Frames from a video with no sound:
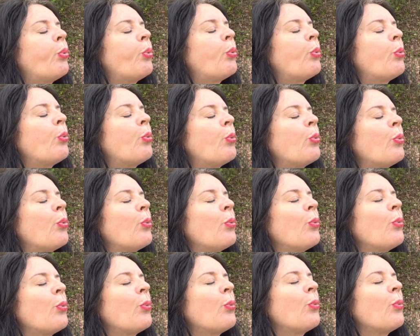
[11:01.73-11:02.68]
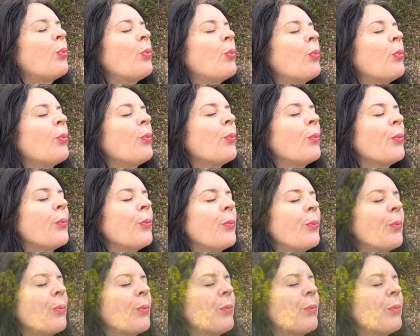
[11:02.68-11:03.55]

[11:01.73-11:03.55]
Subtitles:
(no one is talking)